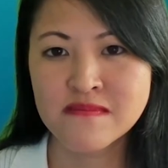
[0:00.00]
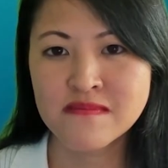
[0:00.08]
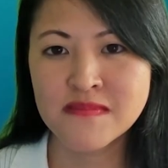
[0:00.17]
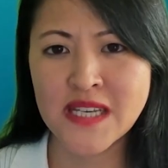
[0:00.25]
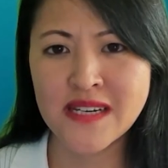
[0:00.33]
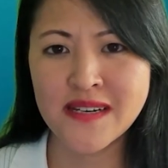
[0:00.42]

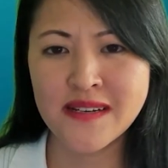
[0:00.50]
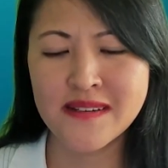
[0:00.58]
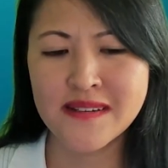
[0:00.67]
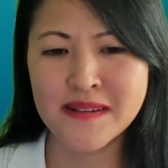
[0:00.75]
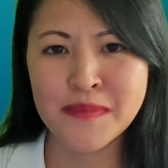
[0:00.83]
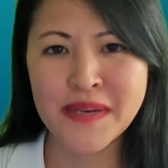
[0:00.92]

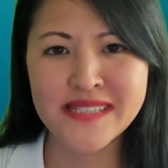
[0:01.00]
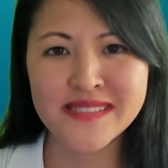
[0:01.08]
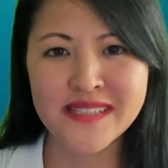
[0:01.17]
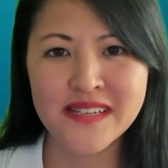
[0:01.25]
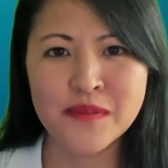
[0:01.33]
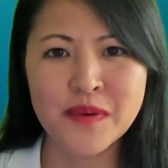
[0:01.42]
Yeah,
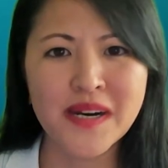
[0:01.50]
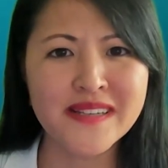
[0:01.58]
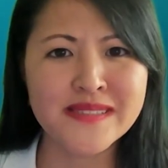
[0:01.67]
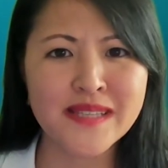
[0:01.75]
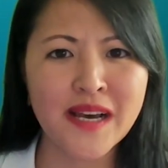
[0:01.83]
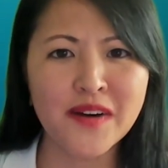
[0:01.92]
amazing. Well,
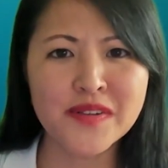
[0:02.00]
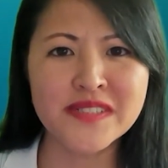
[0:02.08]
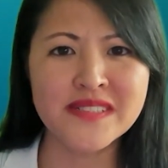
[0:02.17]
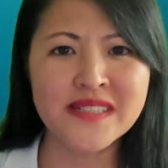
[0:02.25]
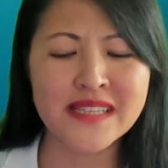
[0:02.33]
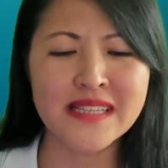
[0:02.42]
it's a
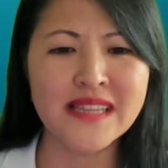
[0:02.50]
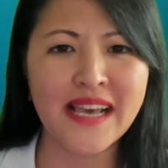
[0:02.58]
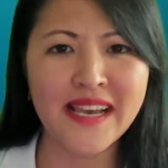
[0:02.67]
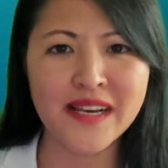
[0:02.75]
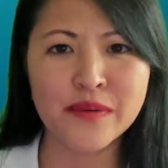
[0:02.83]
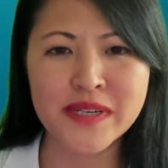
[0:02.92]
whole nother
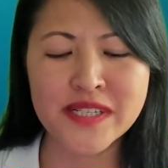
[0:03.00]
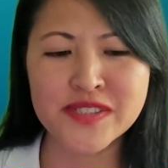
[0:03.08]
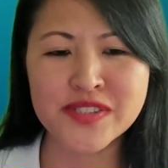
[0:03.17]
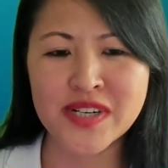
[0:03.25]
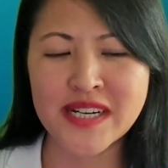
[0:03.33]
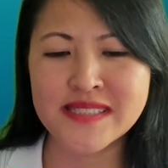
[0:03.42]
layer when
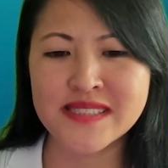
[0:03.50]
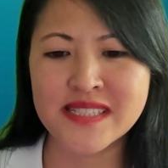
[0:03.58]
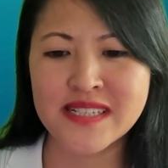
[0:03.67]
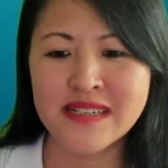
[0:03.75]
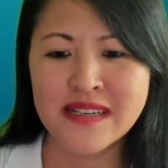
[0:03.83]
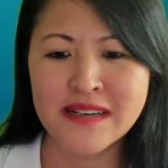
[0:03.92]
you're trying
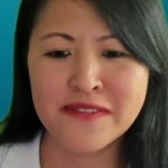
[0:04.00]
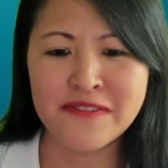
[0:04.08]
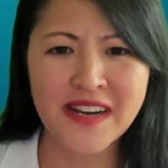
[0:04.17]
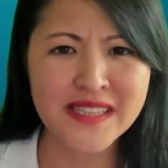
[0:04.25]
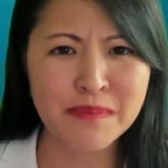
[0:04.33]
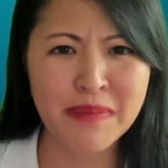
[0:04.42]
to
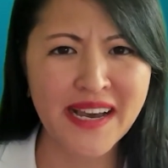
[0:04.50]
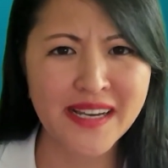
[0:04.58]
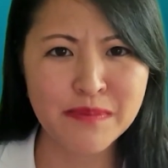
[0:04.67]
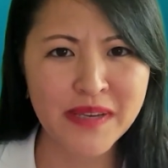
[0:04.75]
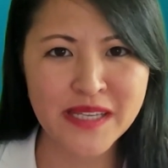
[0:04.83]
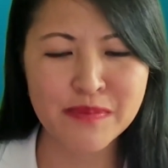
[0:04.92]
fight the
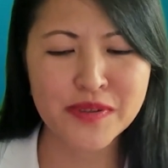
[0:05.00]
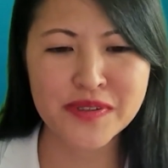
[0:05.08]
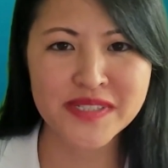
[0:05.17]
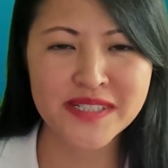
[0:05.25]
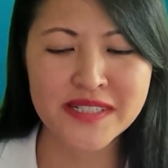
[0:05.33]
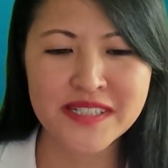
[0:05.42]
bad
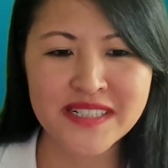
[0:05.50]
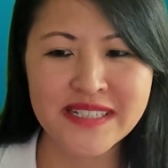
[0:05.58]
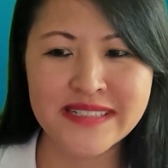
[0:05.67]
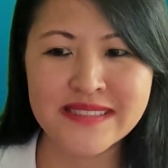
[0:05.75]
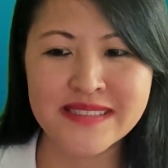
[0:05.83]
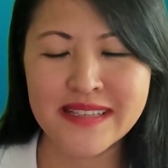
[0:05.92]
people,
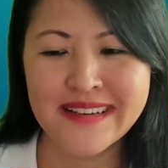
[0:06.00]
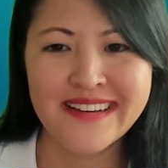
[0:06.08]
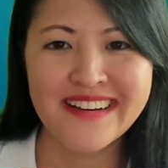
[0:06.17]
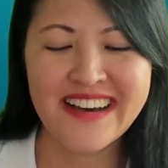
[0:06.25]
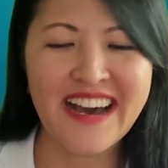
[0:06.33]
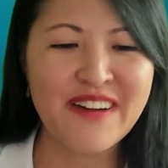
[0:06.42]
And
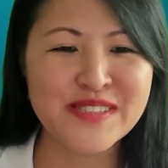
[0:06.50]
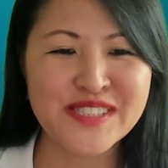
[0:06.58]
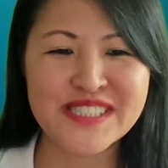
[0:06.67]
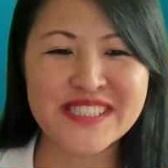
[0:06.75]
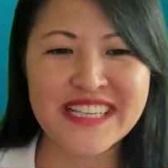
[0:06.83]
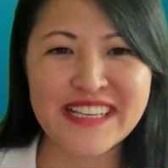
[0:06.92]
I was
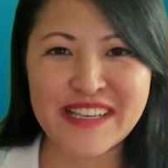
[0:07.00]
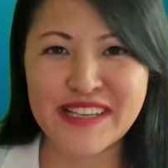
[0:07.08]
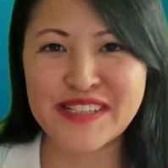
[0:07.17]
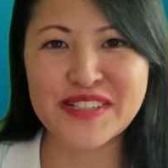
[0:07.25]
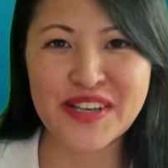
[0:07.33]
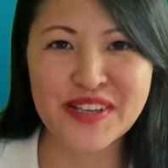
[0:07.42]
just
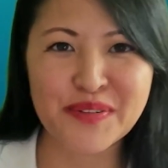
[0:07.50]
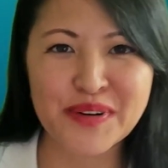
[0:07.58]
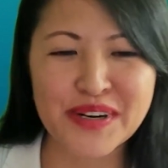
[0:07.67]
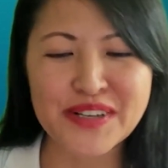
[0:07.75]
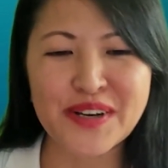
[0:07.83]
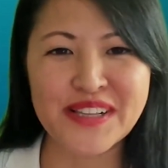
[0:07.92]
thinking, your
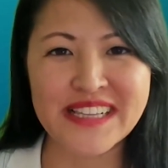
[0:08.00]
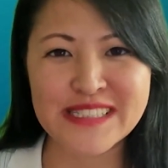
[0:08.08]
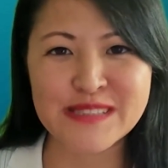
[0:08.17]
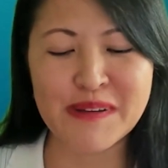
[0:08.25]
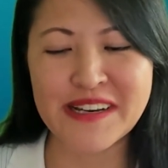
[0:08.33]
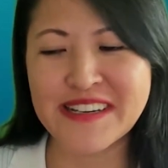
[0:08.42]
work
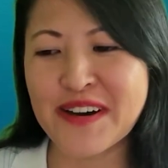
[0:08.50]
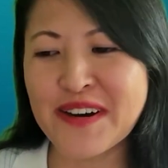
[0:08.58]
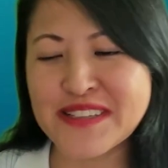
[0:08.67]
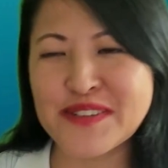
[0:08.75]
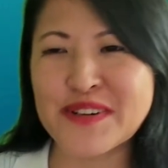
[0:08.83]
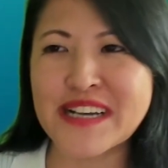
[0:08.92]
colleagues,
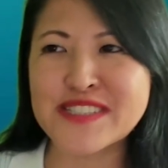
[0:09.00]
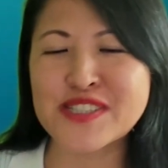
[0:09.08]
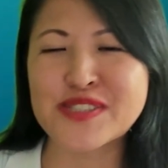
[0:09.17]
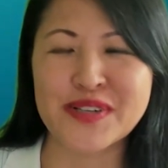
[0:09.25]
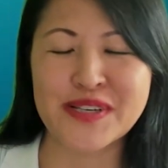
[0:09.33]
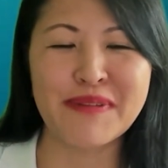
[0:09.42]
but you're actually
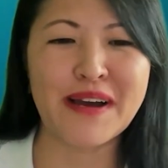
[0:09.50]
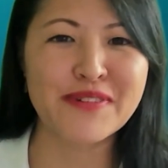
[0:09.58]
talking about